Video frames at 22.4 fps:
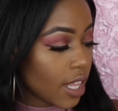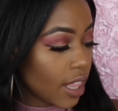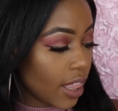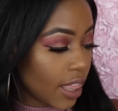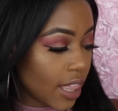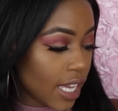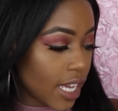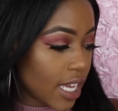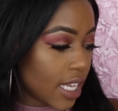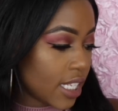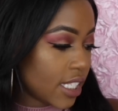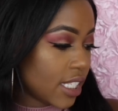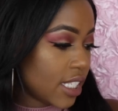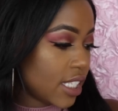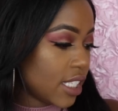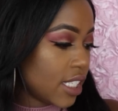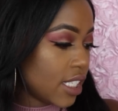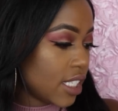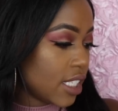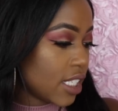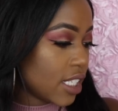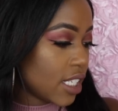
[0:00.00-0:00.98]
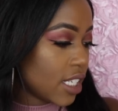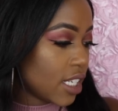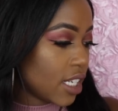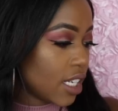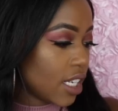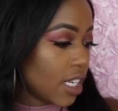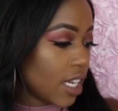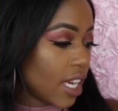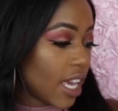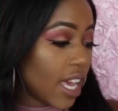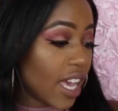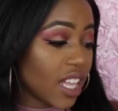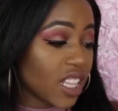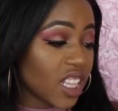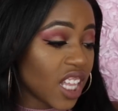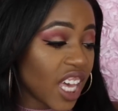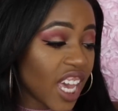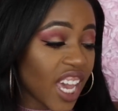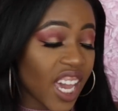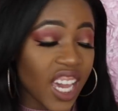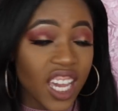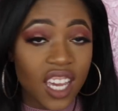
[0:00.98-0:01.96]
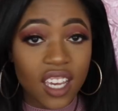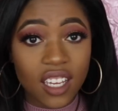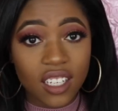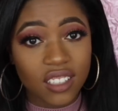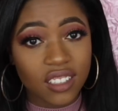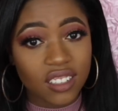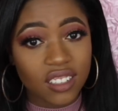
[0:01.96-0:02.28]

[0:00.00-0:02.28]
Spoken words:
This LA,